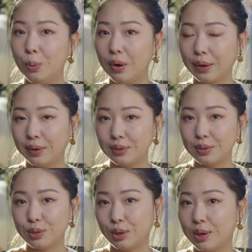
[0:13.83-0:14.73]
We're going
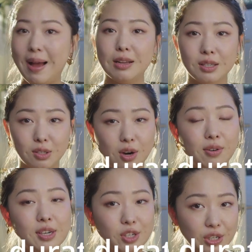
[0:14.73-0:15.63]
to talk about
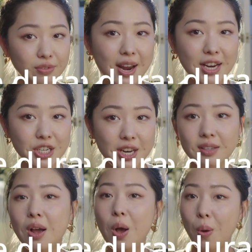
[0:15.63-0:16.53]
storage duration,